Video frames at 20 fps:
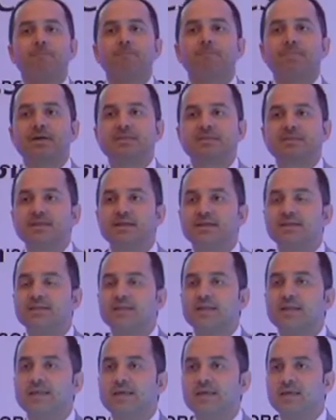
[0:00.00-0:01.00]
but
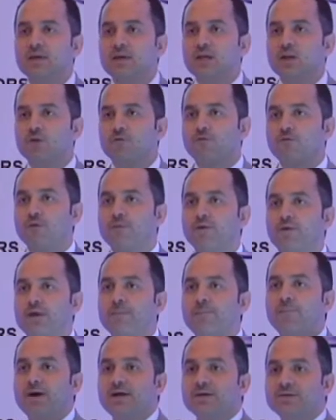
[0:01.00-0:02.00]
certainly, you know, for the
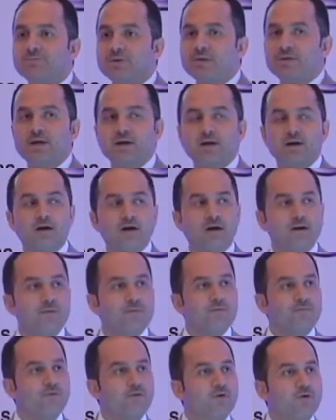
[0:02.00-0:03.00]
reimbursement, uh, uh,
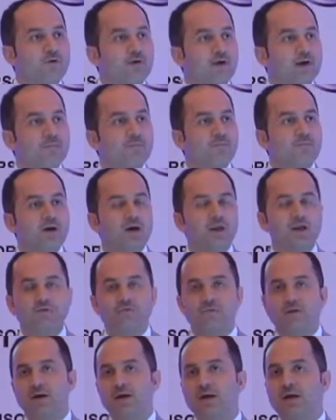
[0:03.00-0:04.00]
for um, kind of
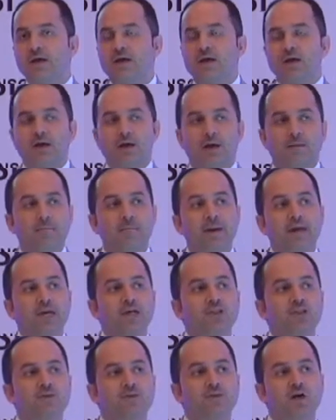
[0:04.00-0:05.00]
uh, uh making
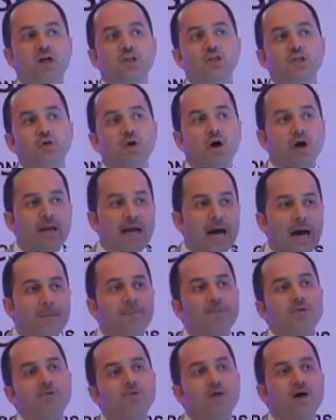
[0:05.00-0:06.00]
sure that you are
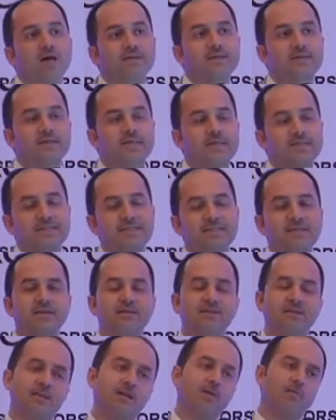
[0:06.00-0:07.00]
up to that
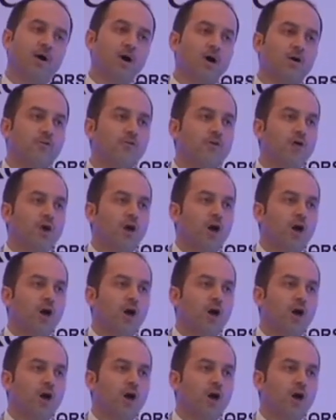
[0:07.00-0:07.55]
certain amount